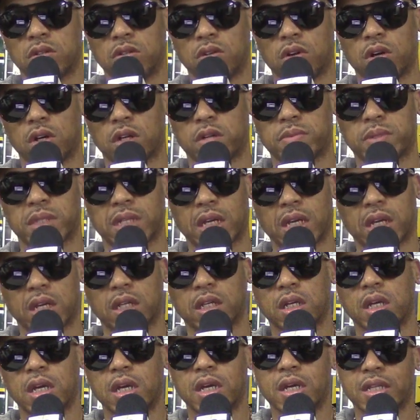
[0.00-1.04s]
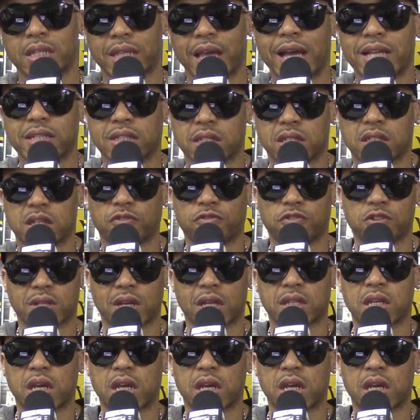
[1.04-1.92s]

You know what I'm saying? Right. That's the difference.